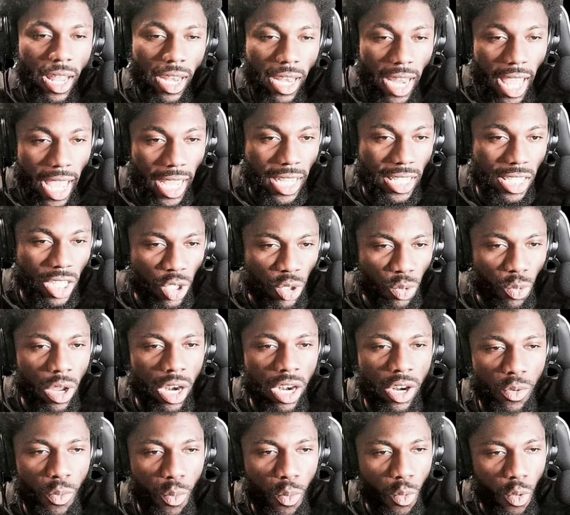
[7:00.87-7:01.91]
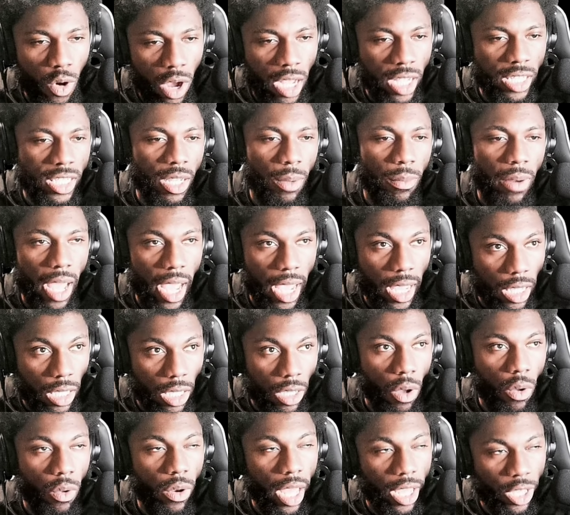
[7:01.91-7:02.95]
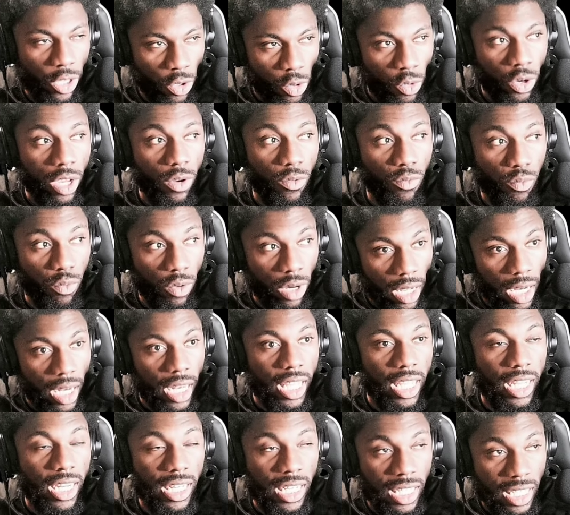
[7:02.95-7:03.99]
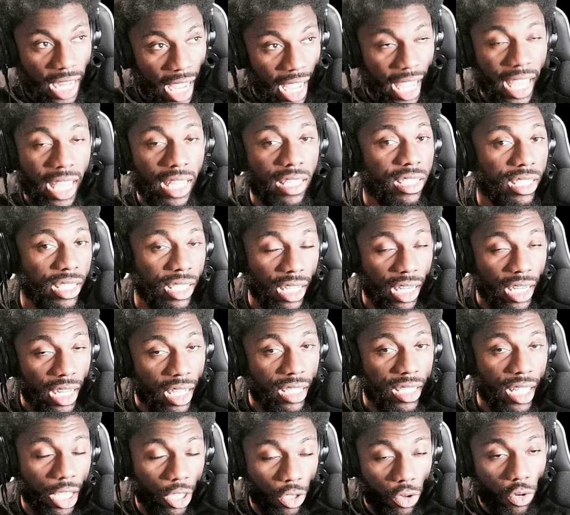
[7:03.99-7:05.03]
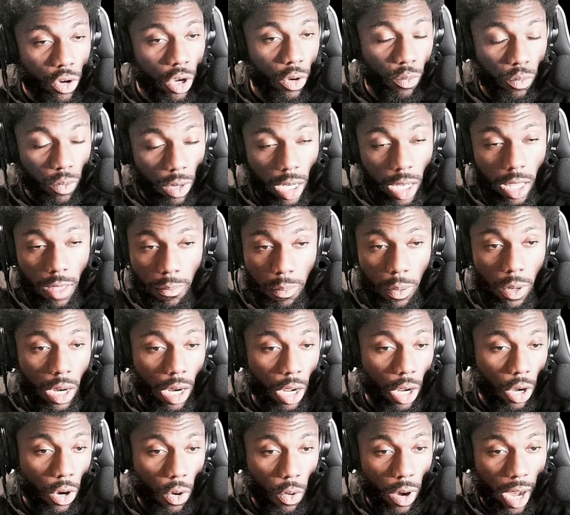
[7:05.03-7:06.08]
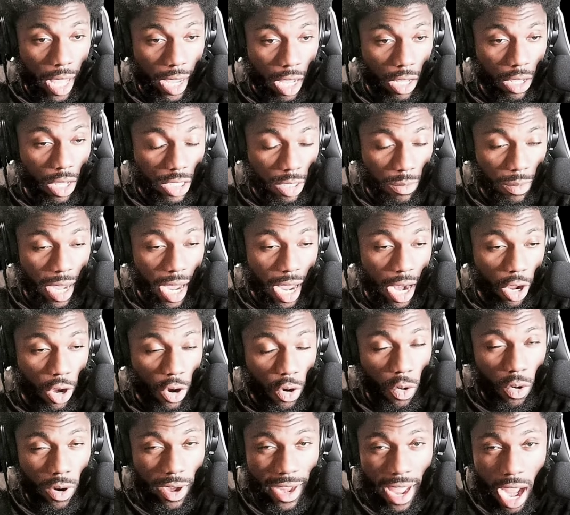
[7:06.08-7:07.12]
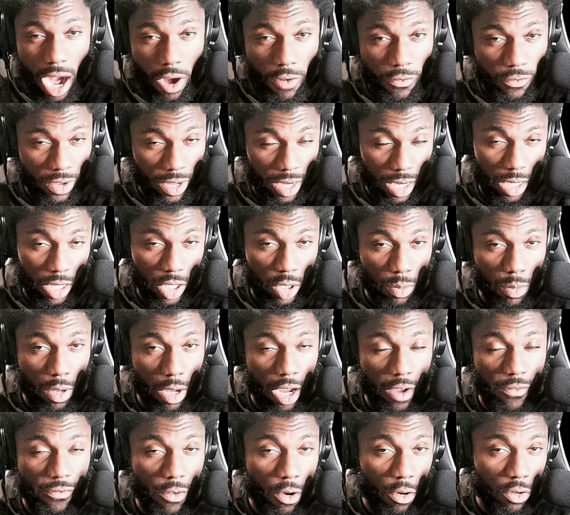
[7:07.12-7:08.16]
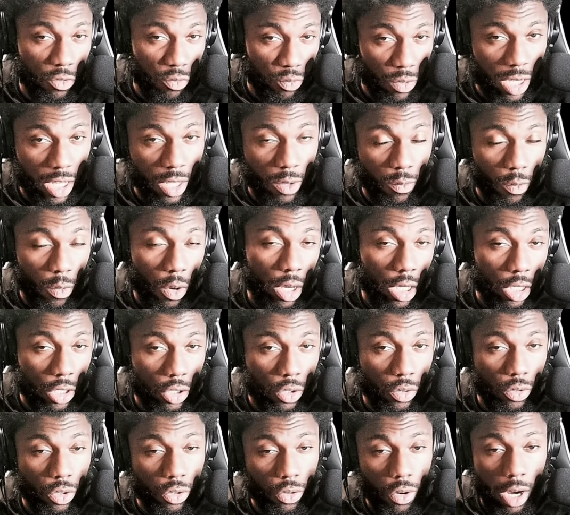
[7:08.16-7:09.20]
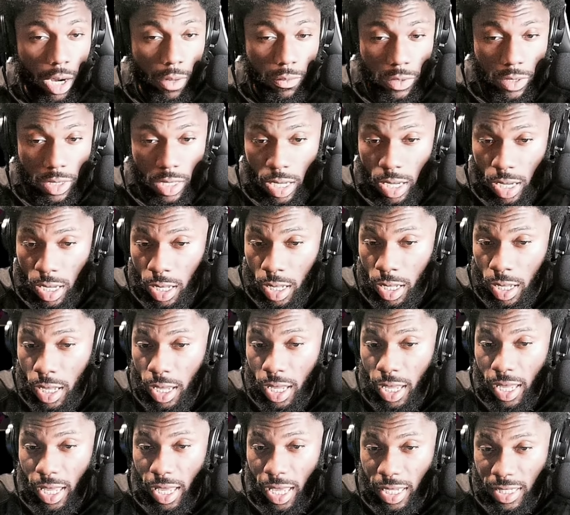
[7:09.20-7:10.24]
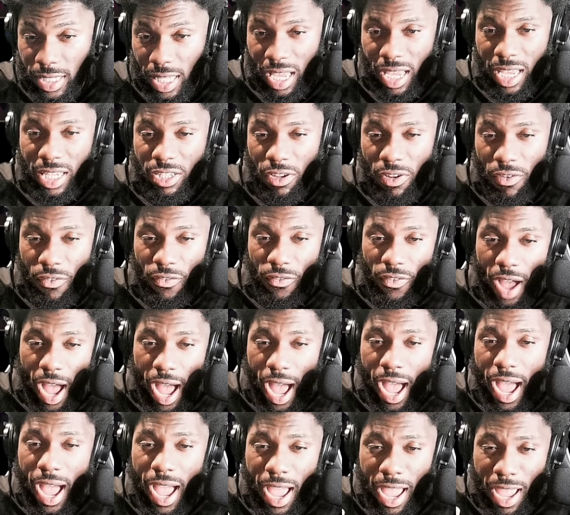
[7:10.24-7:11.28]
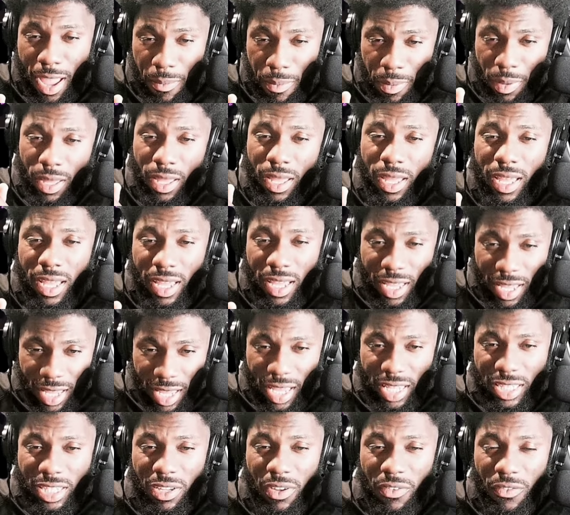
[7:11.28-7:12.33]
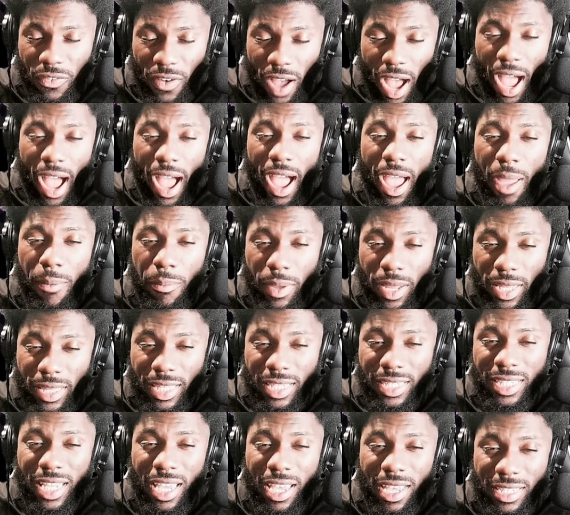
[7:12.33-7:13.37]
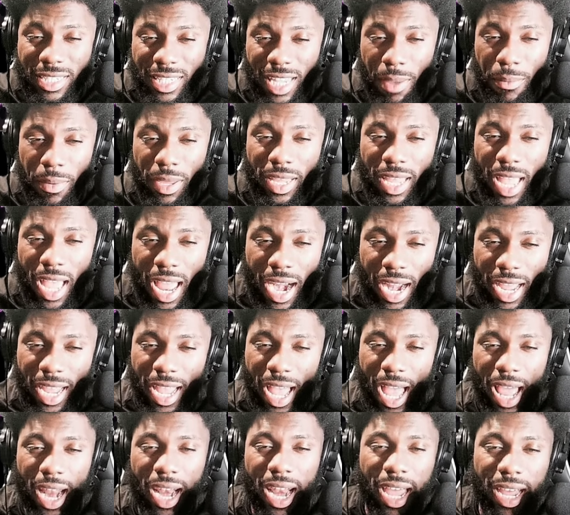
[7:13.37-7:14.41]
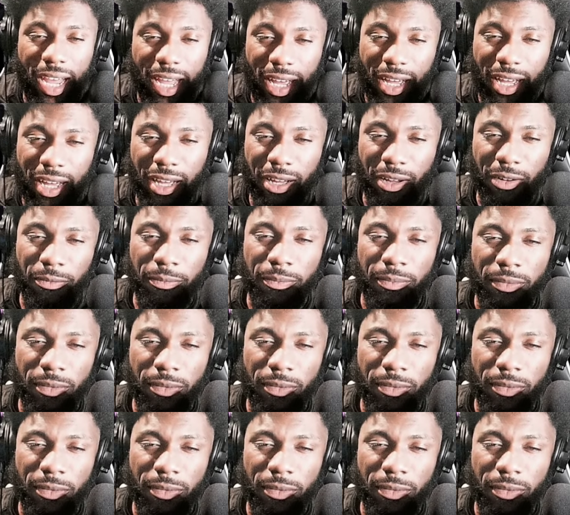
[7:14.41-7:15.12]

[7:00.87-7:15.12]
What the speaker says: Like, because it's one of them ones I'm like, yo, like, you could really dance to this. Like, you could really put some kind of choreography to this mug if folks really wanted to. You know what I'm saying? It's like, it's a vibe. It's a vibe, but at the same time, it kind of got, like, a...